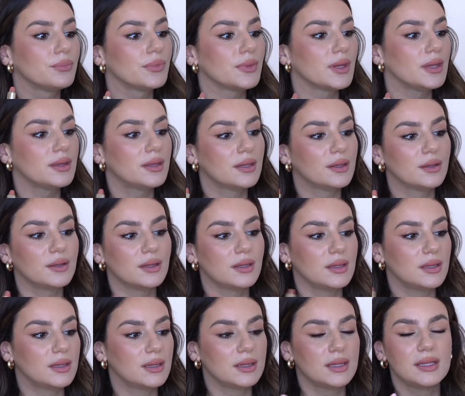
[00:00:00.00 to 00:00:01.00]
And
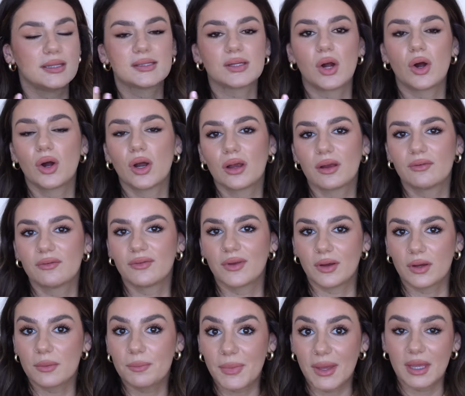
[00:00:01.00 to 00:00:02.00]
these are
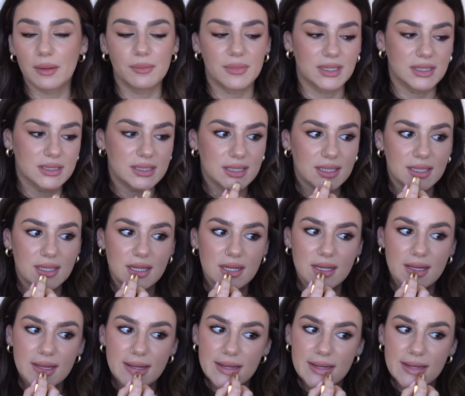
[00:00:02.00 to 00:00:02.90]
very pigmented.